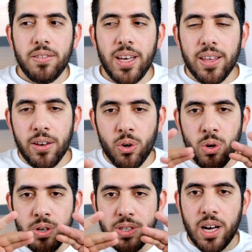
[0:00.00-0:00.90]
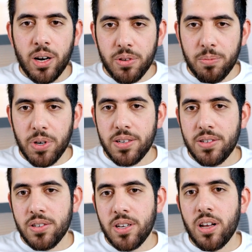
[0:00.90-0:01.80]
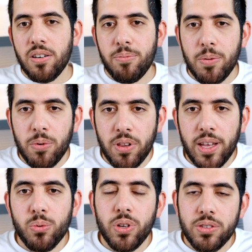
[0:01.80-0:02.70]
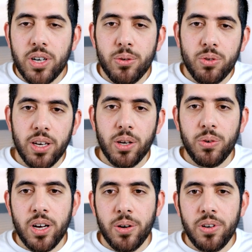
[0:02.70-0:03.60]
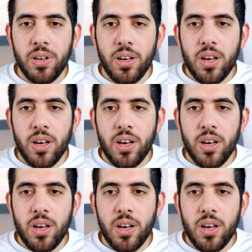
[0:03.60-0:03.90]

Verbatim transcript: take the noise out because there's a lot of people that will try to take you down